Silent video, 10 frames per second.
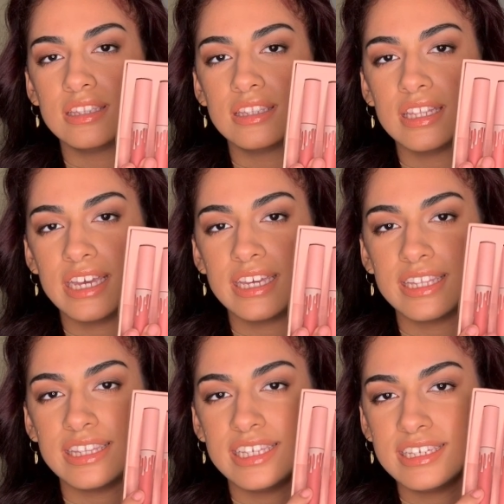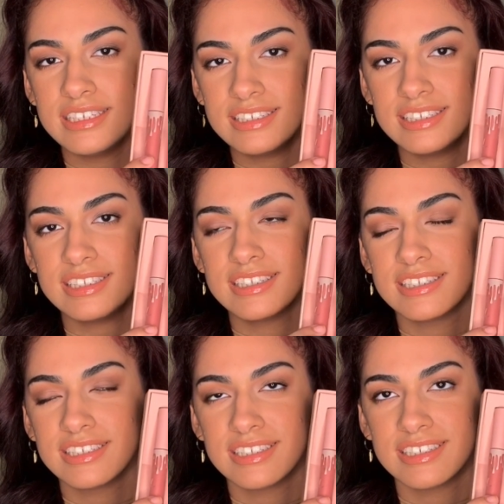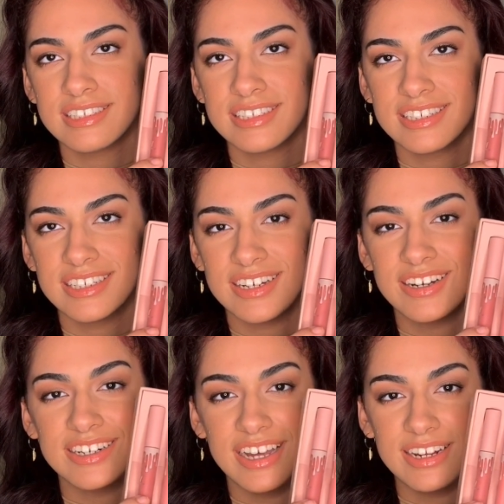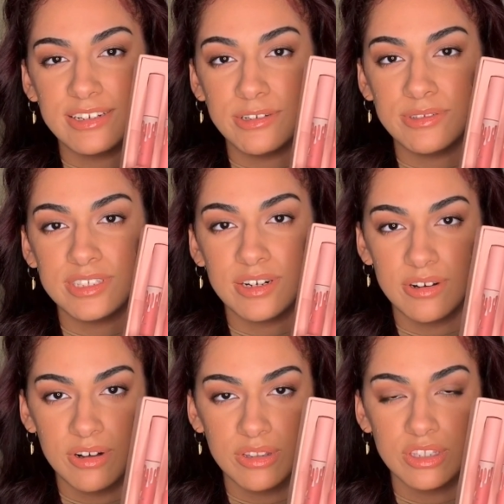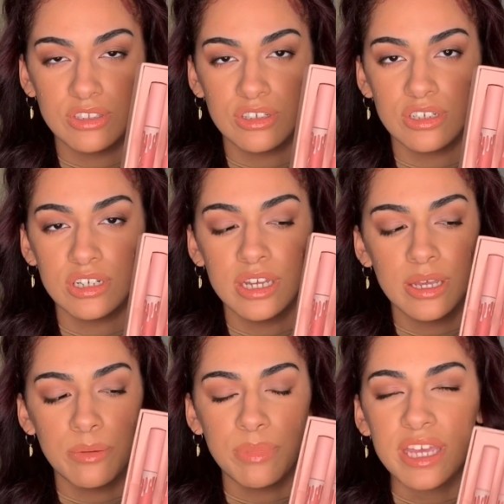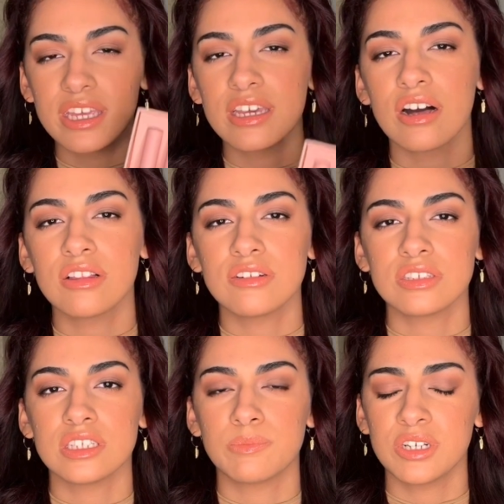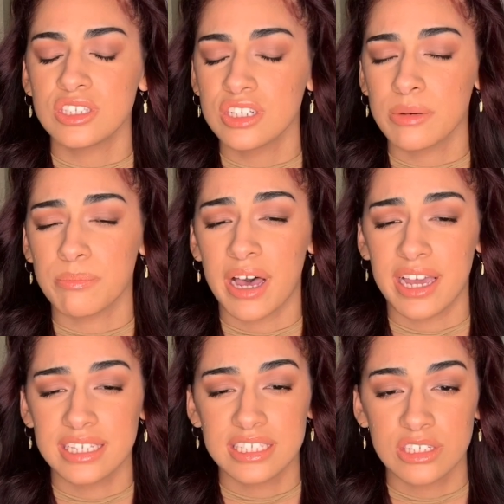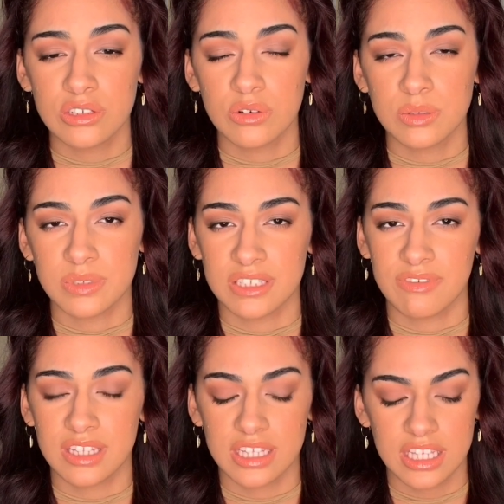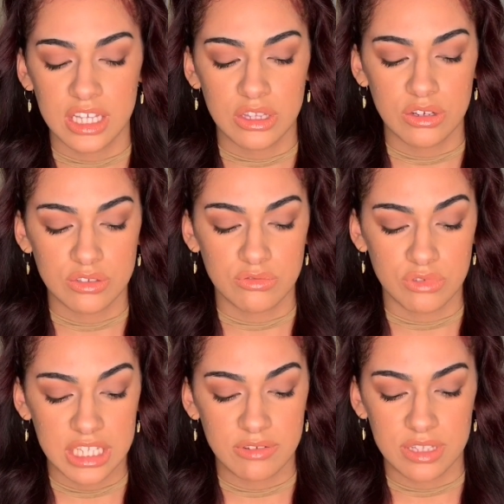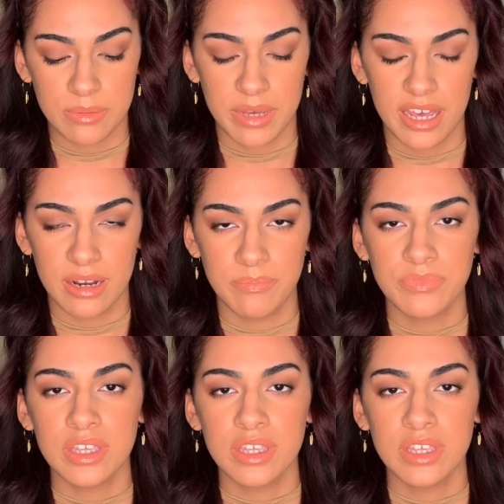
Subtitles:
like, these are not nudes at all. These are pinky colors, especially on my skin tone specifically. It looks really, really bad.